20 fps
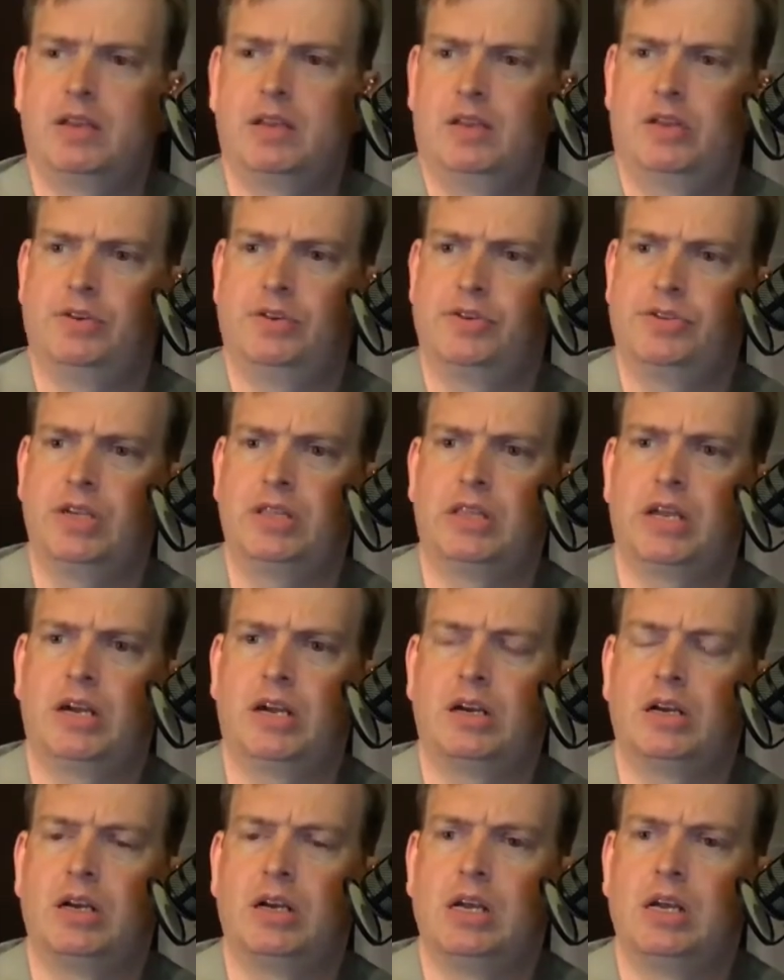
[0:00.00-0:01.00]
you're sitting
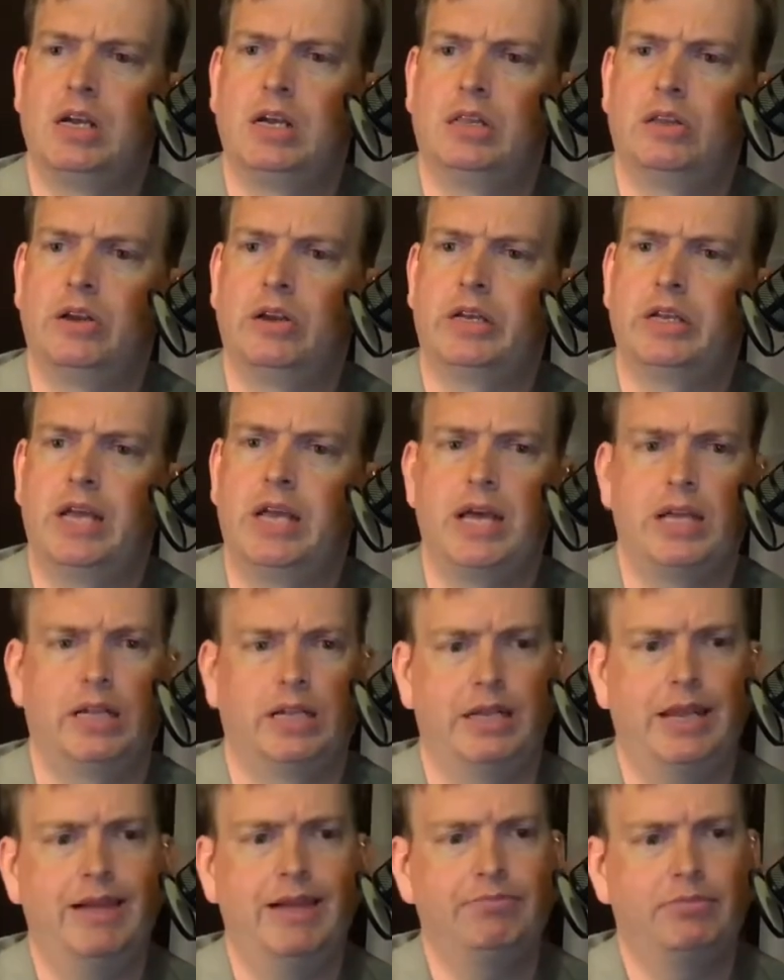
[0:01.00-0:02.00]
there looking at
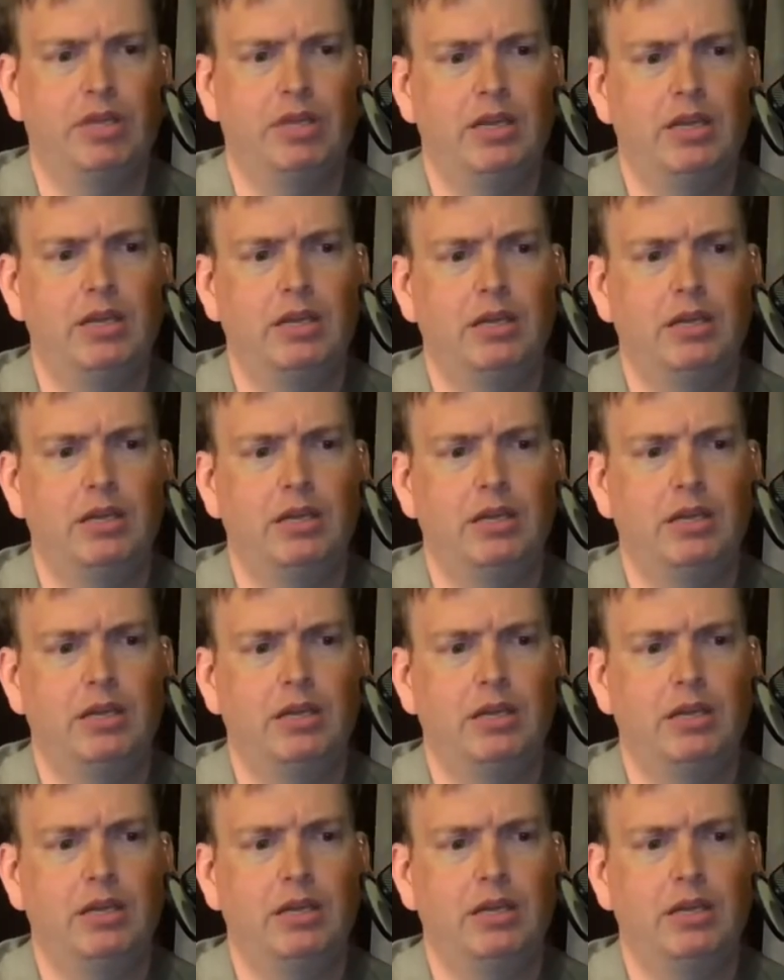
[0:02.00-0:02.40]
empty